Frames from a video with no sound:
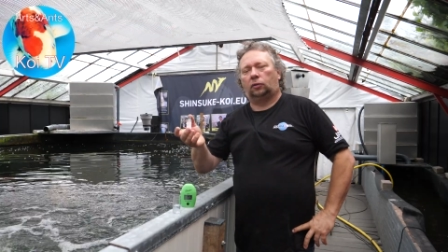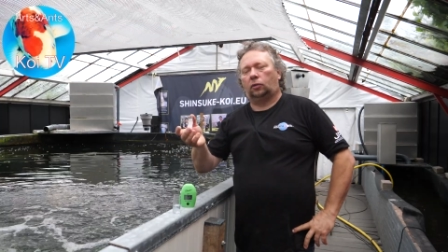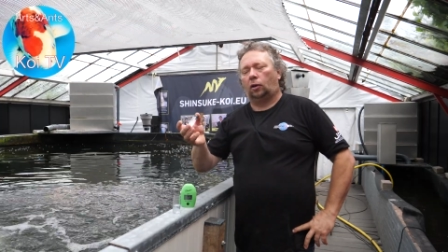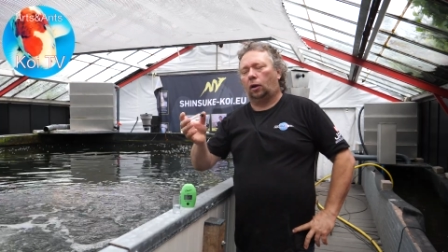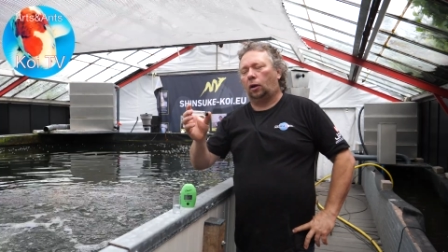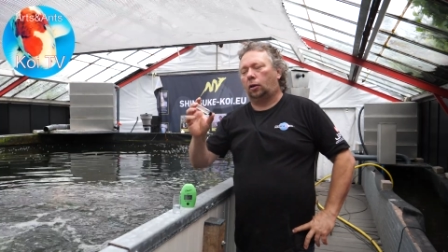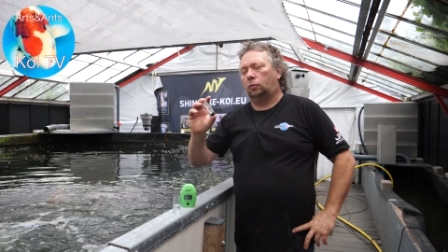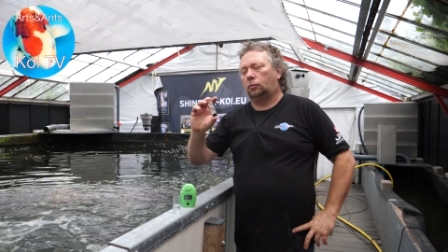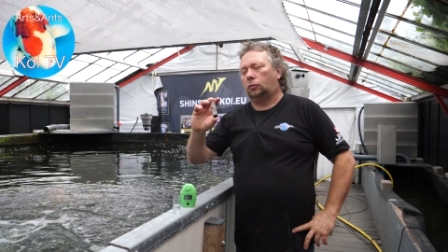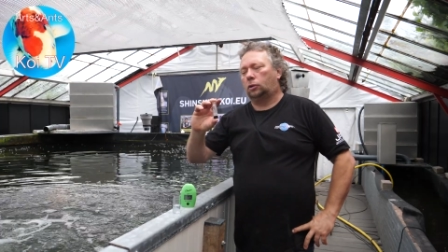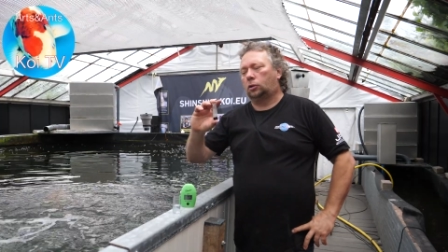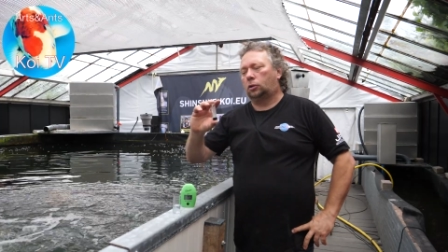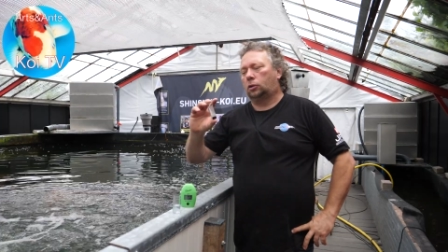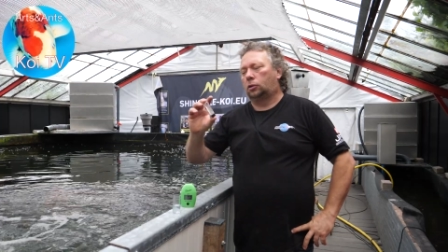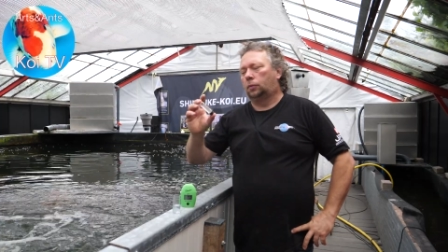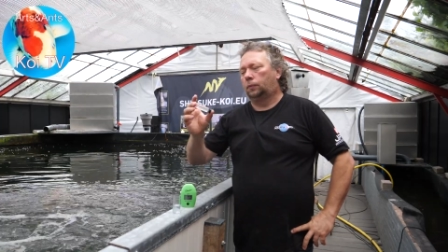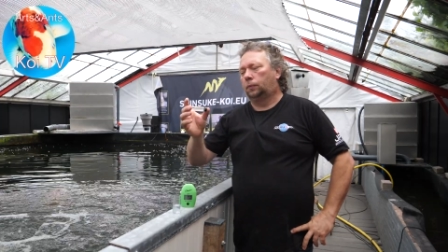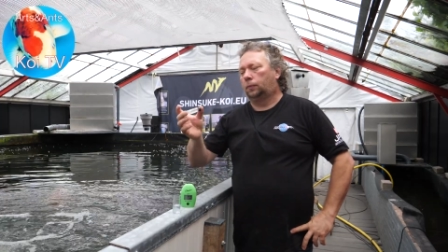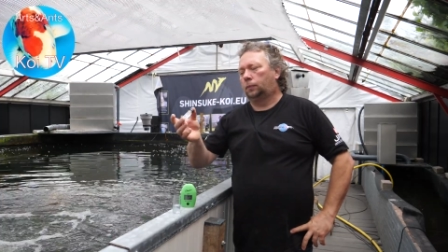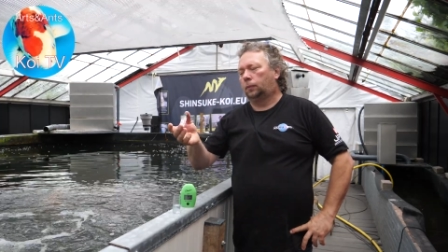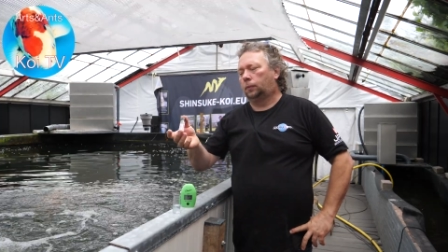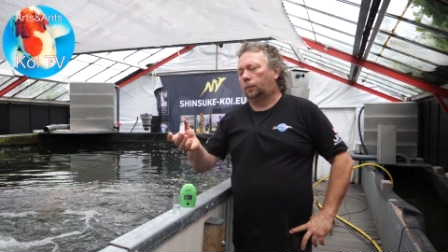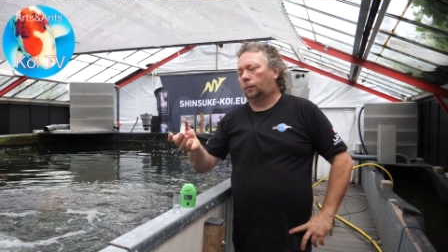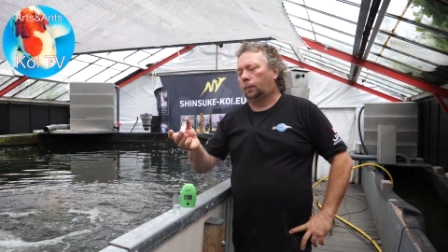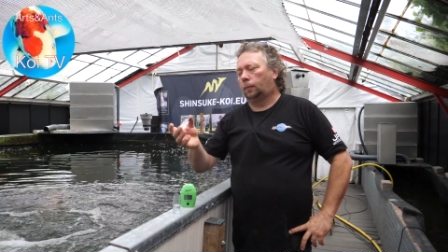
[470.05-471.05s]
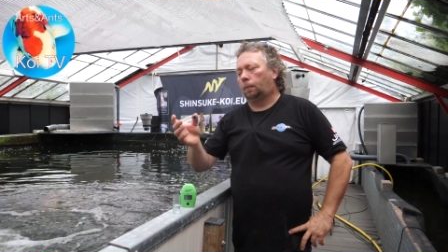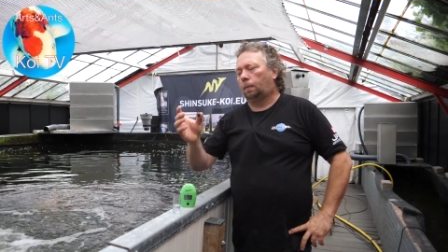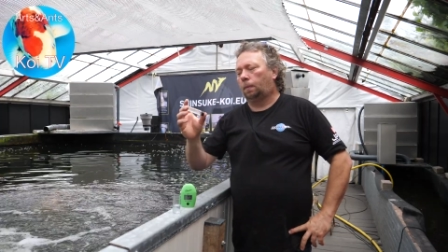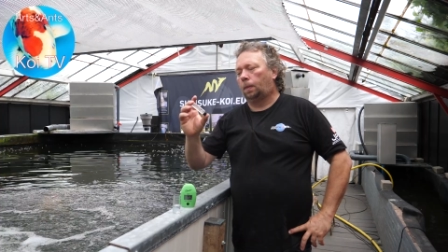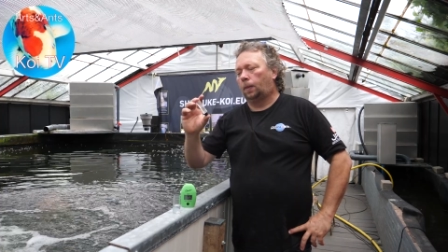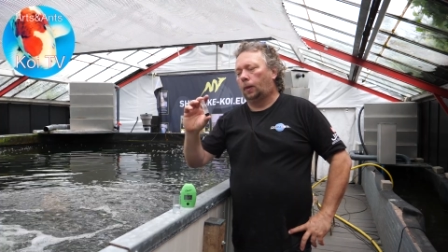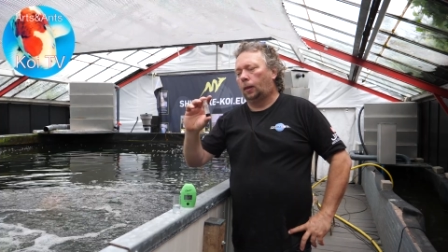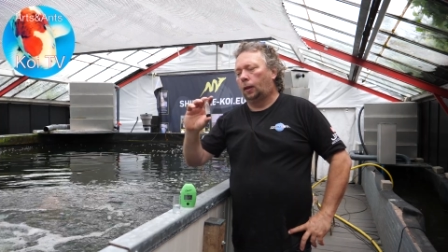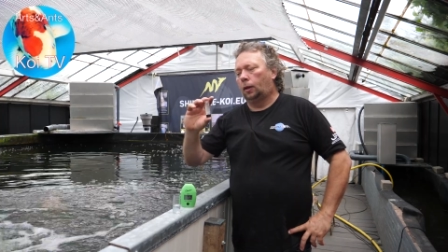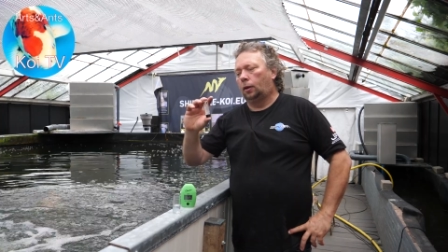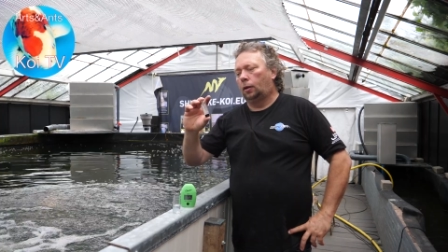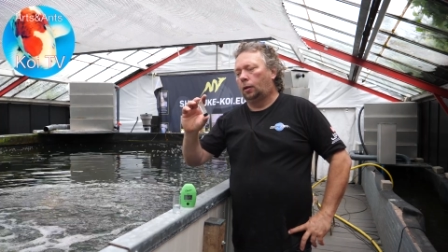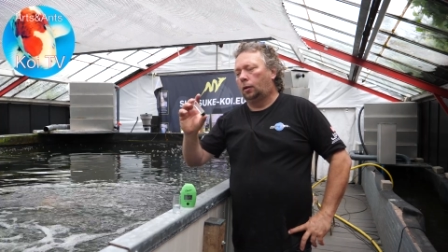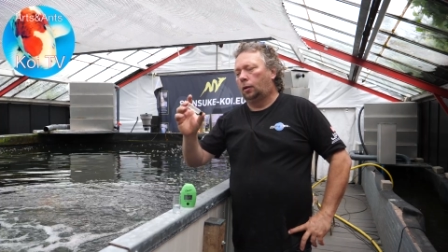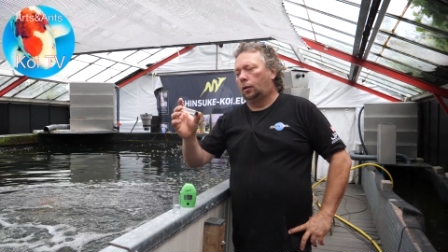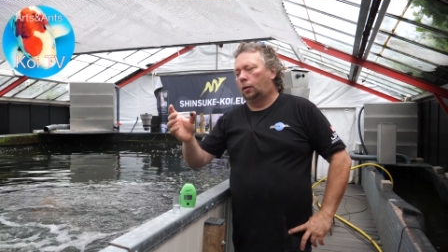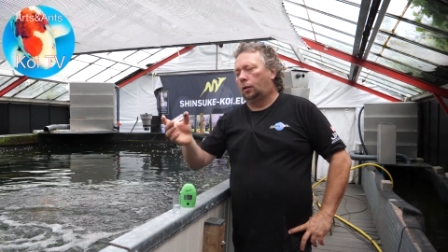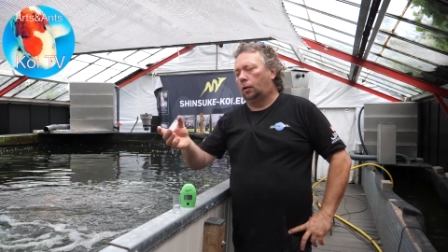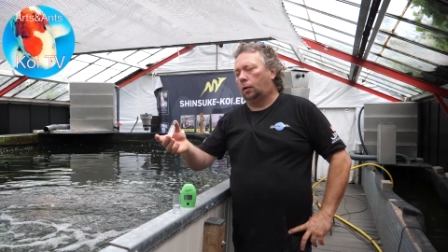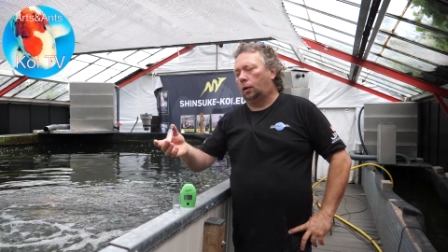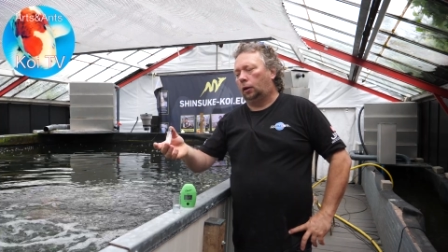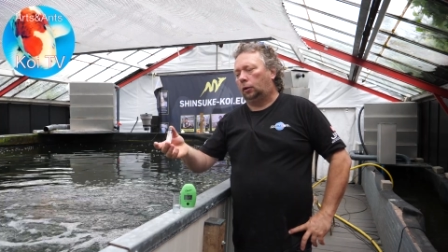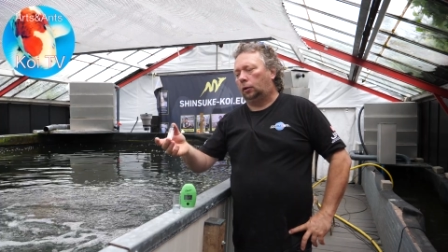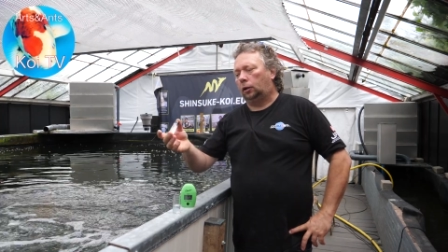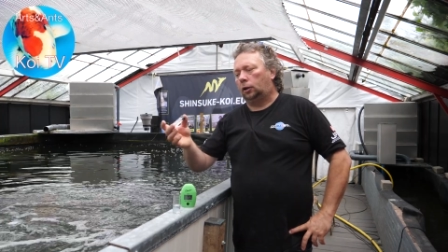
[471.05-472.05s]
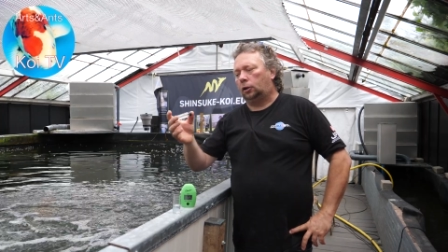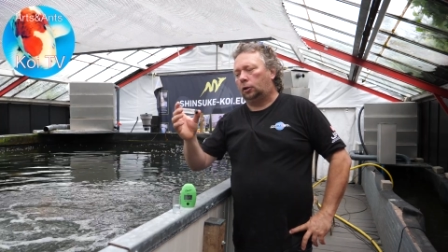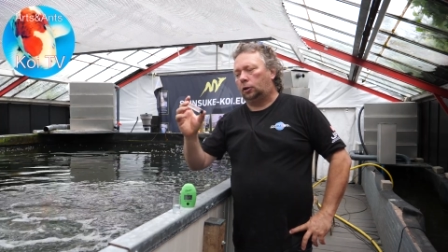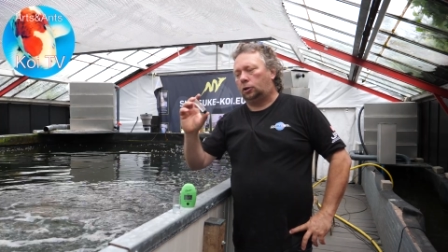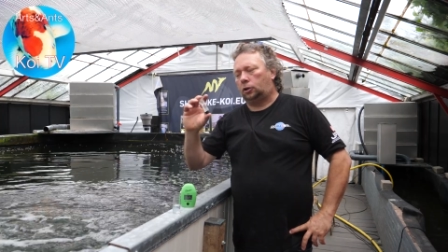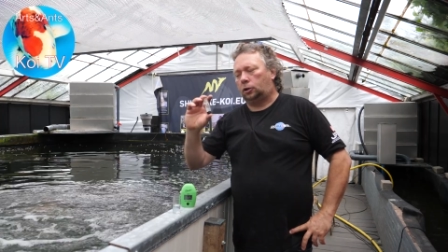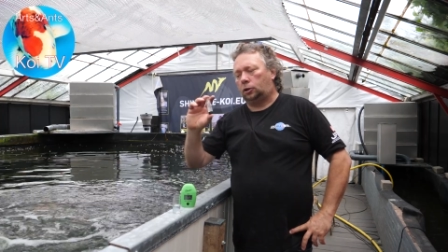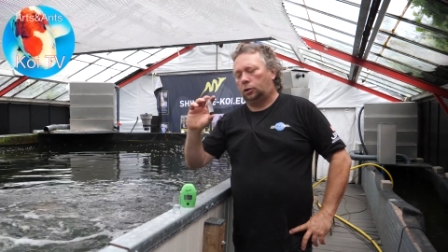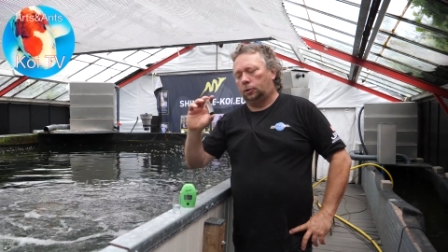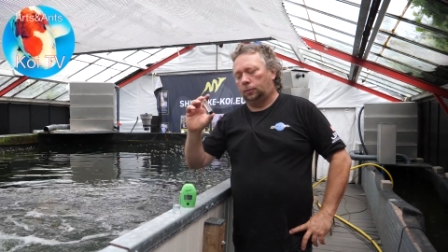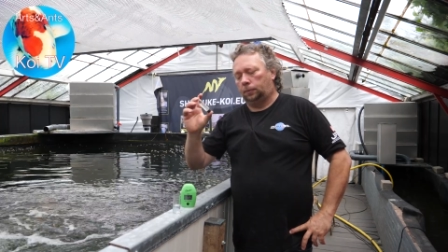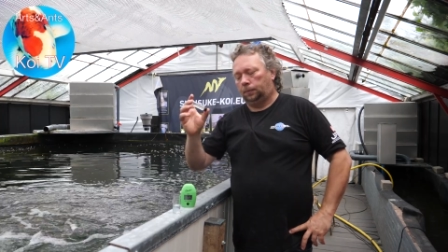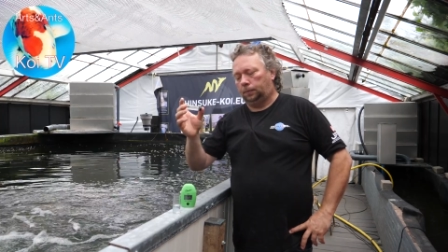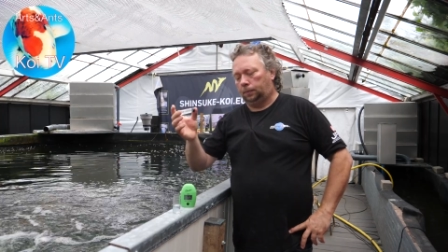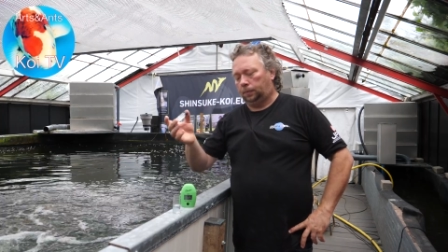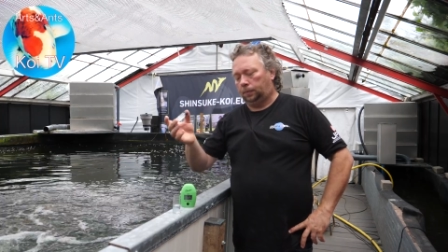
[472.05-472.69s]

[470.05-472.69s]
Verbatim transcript: times like this.